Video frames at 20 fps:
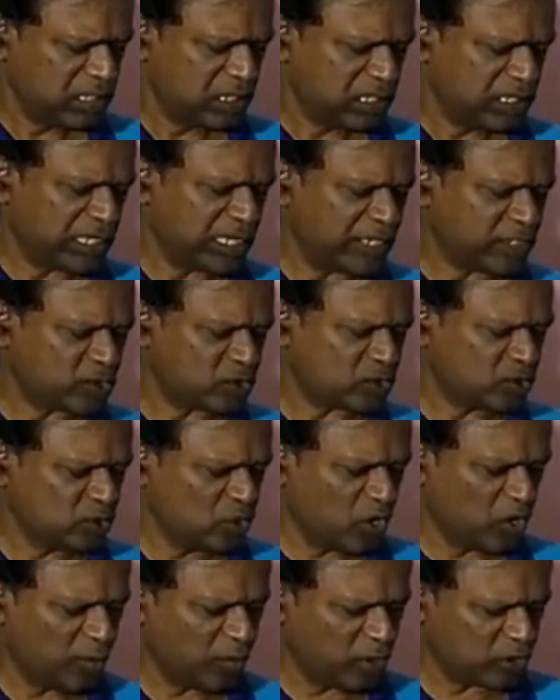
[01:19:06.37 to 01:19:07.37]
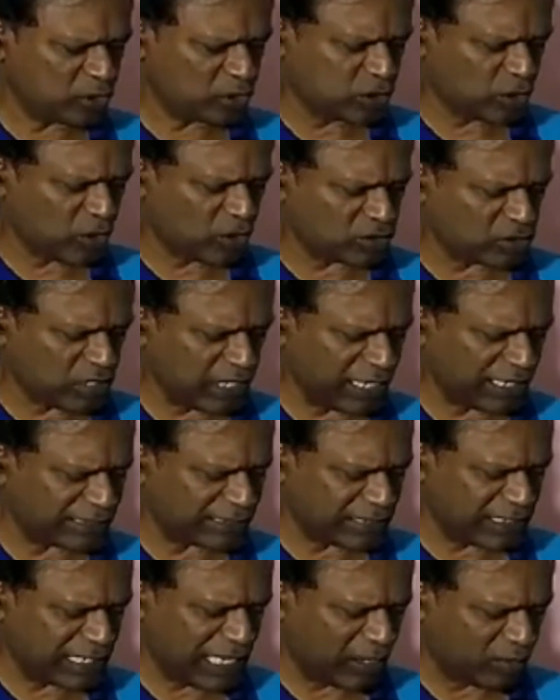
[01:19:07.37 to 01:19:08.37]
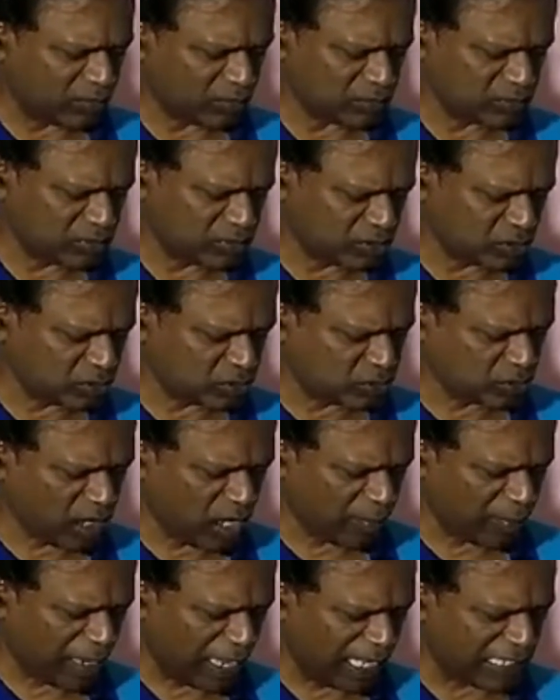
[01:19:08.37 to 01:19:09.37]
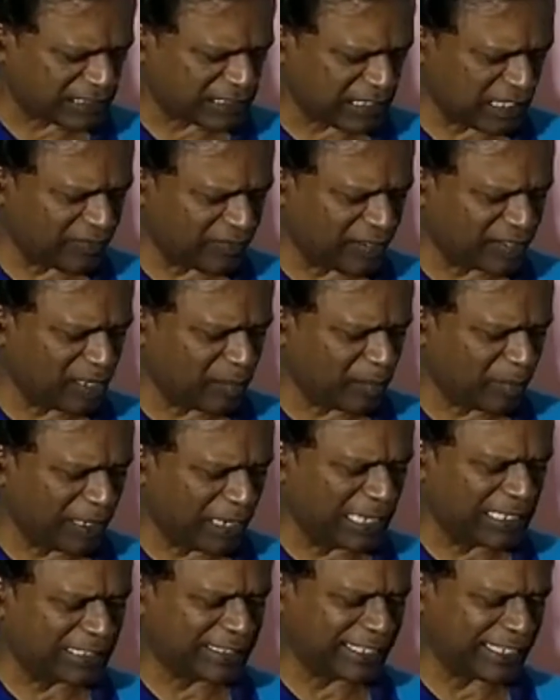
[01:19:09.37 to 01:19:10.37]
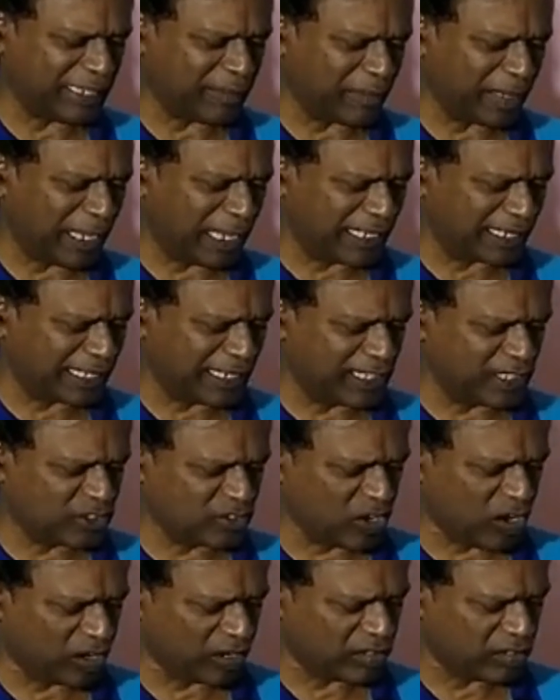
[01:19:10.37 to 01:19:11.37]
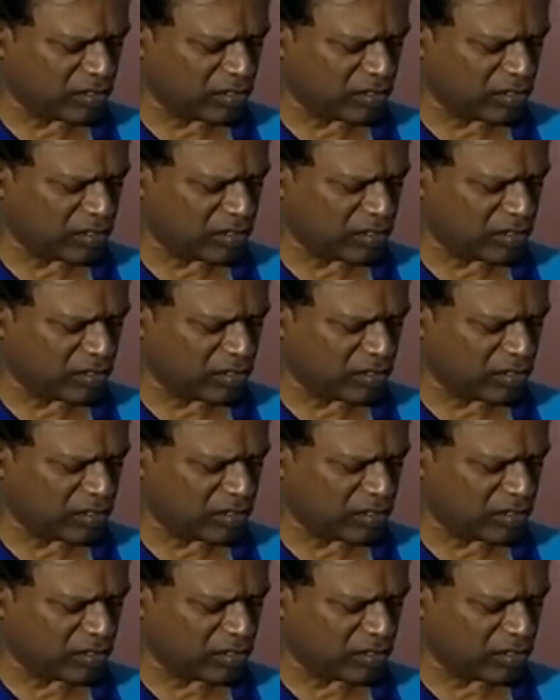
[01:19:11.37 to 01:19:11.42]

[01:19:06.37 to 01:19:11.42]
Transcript: There is no more souls right now. So stop asking whether my auntie, my uncle is gone.